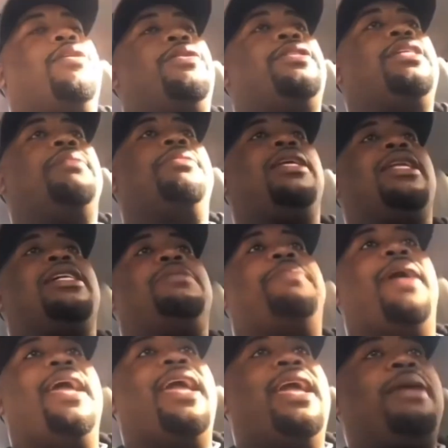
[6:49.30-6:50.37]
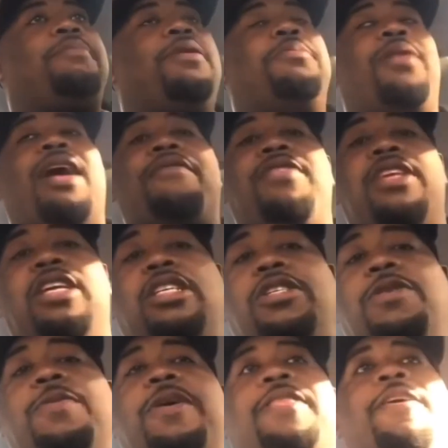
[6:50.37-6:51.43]
something that's paid, people have an
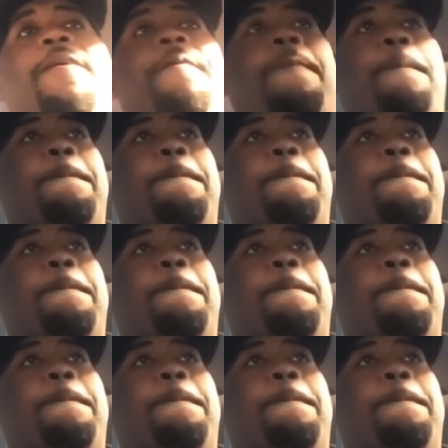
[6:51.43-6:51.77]
issue with it.